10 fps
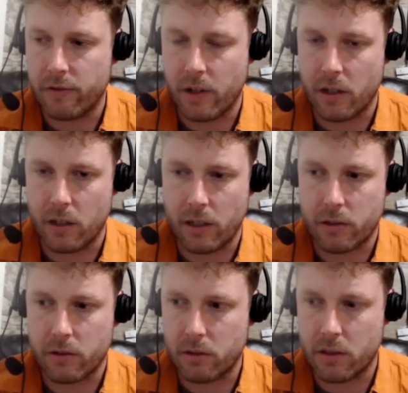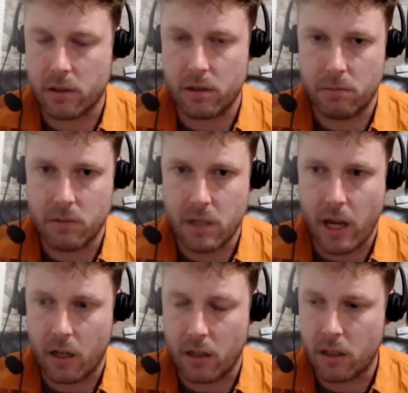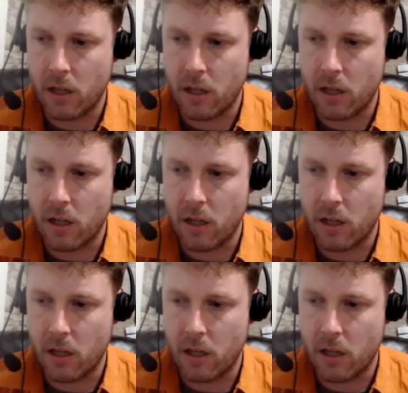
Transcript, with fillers: our electrical systems and